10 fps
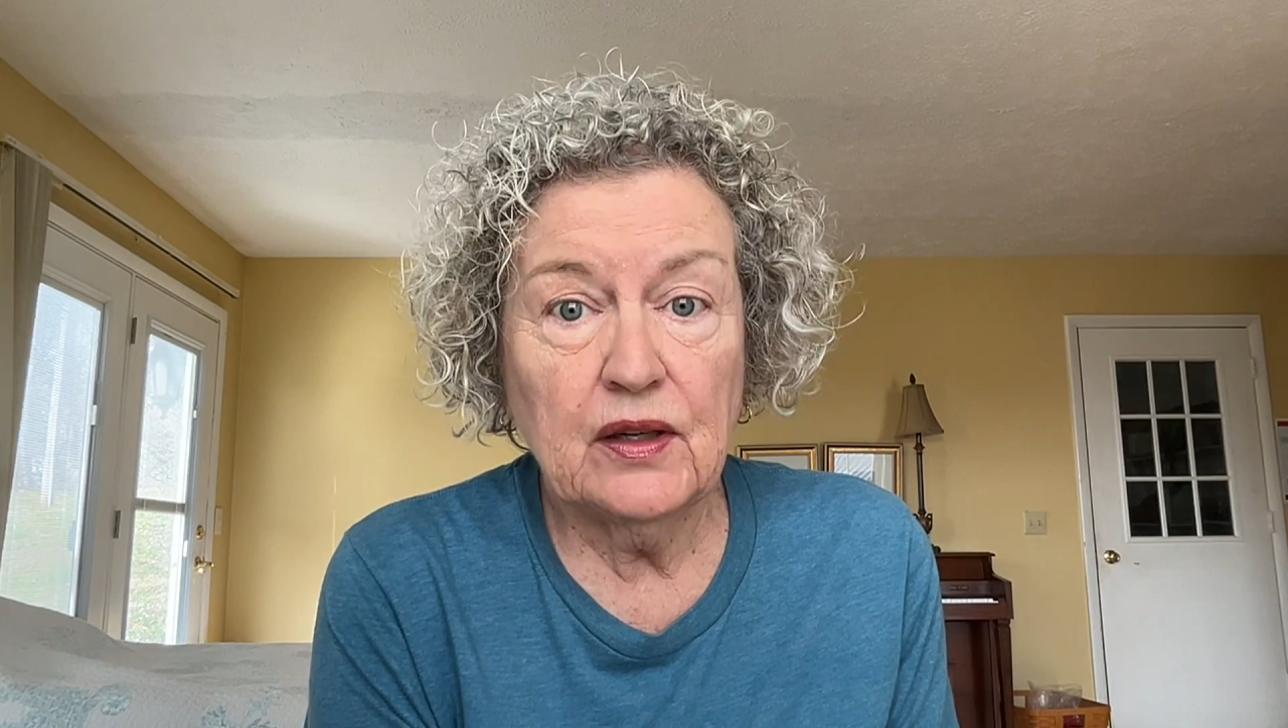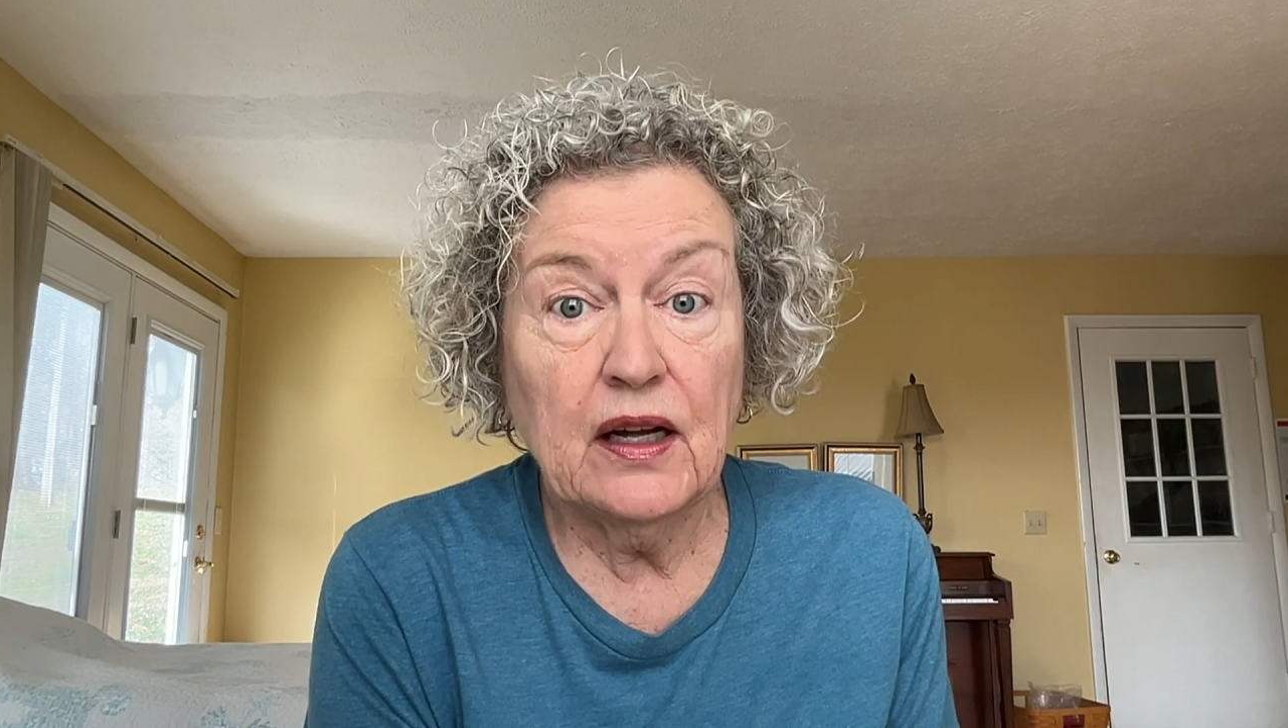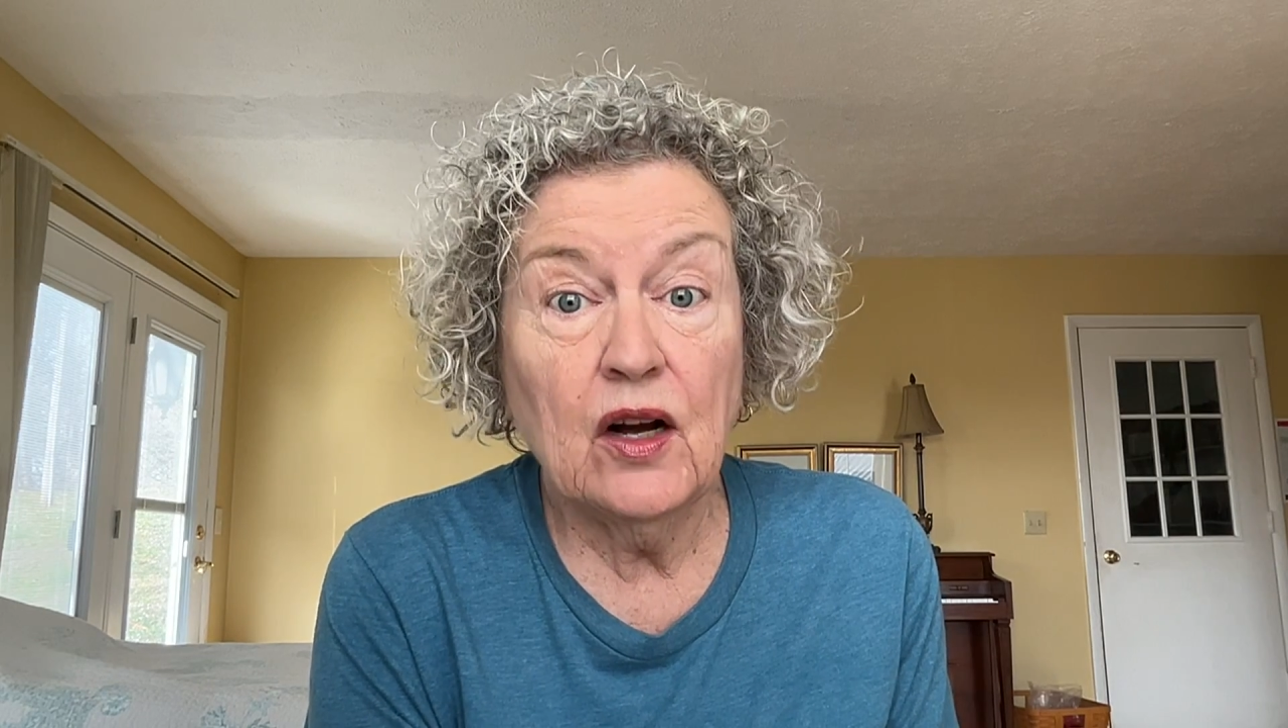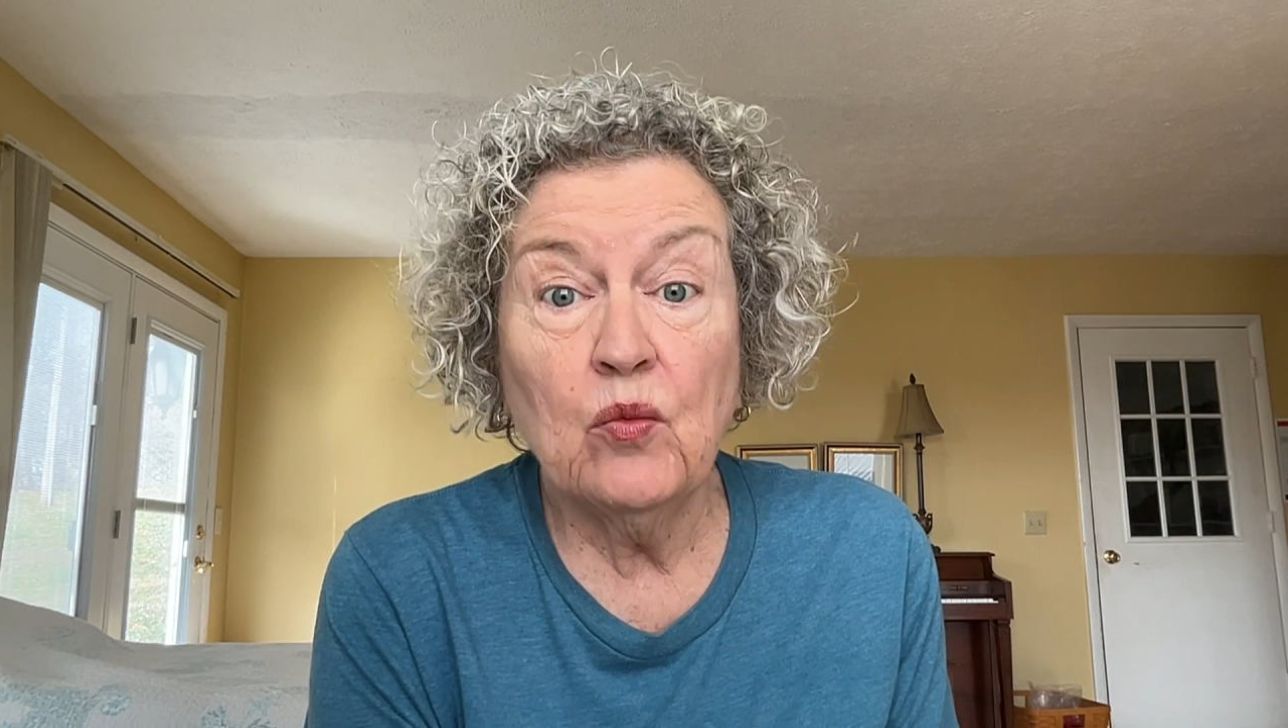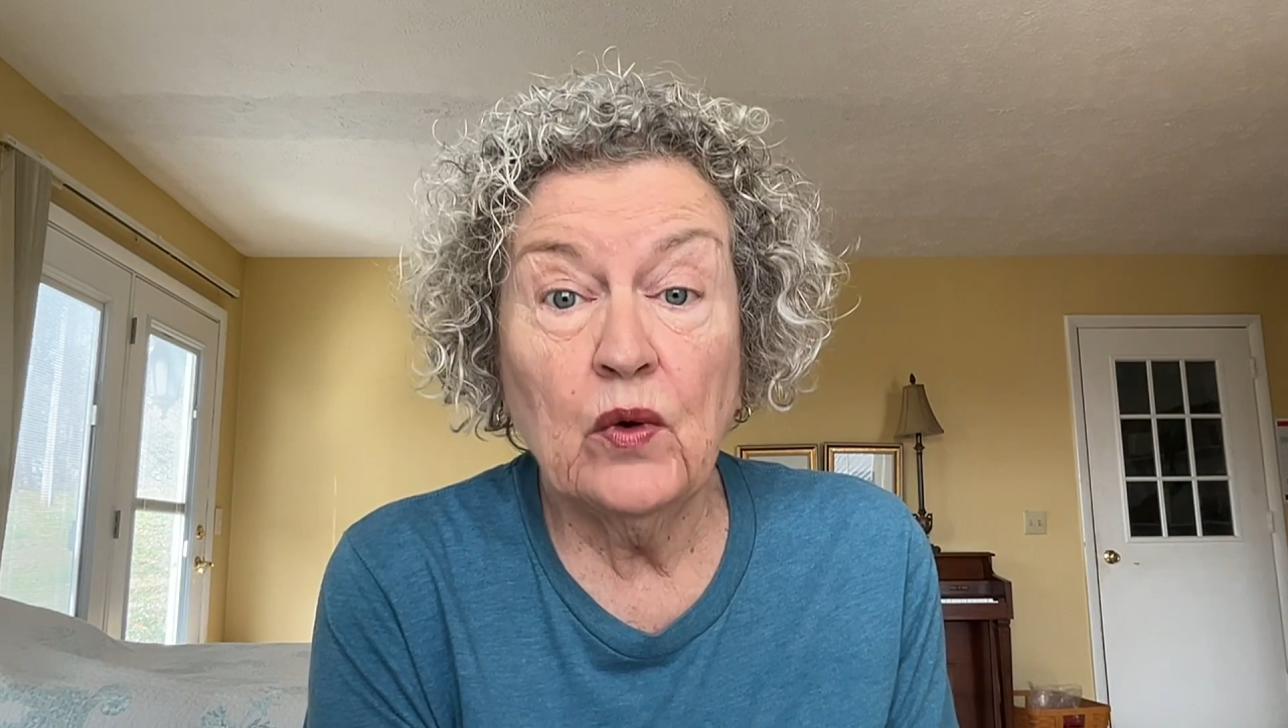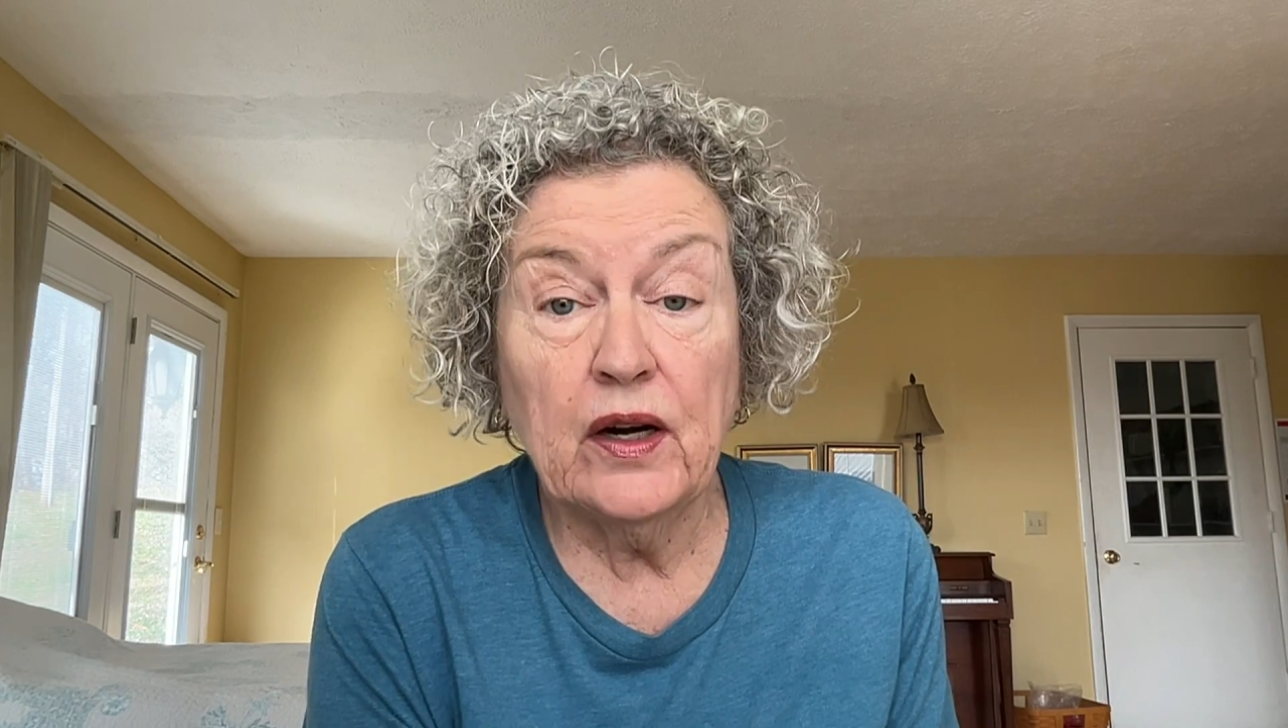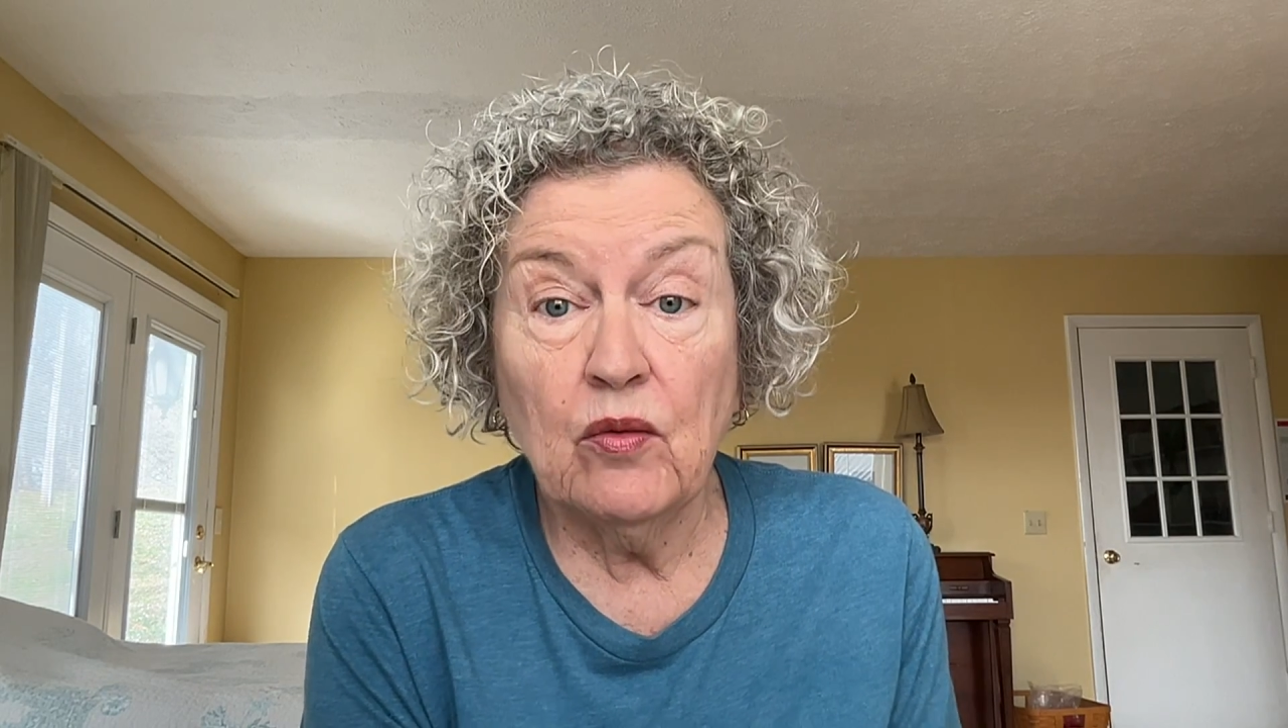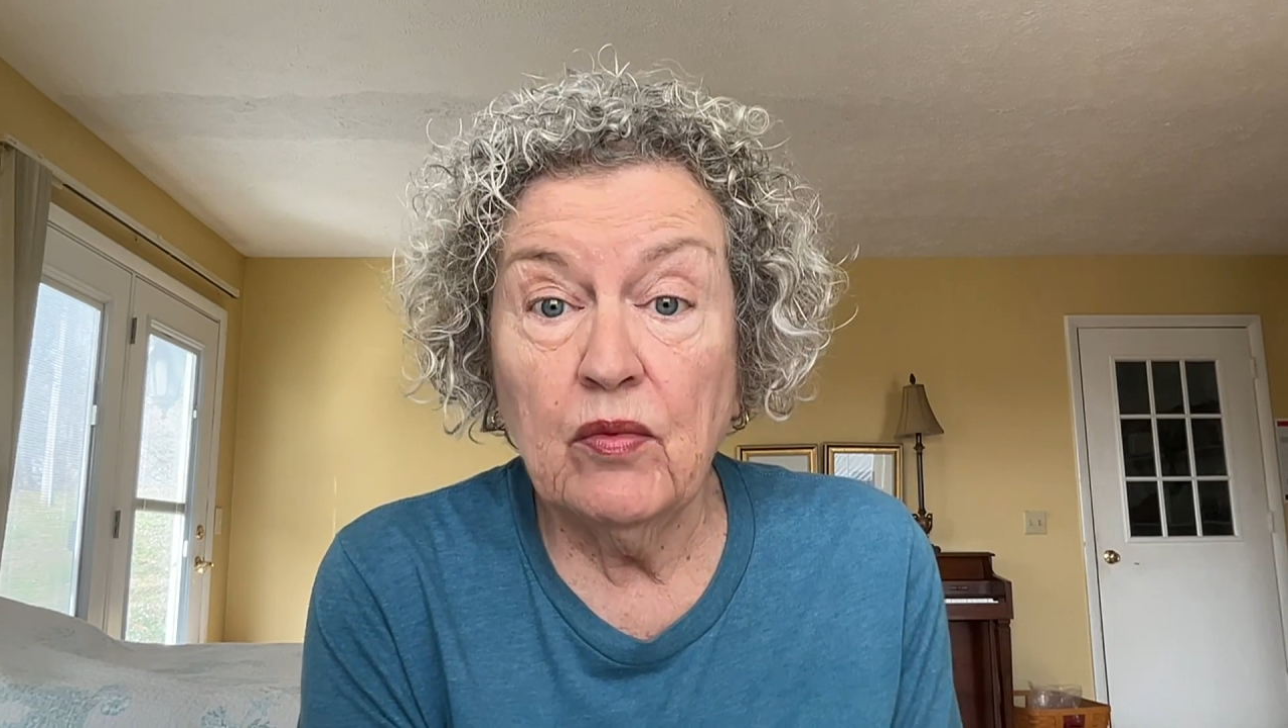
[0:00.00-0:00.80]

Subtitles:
hope we don't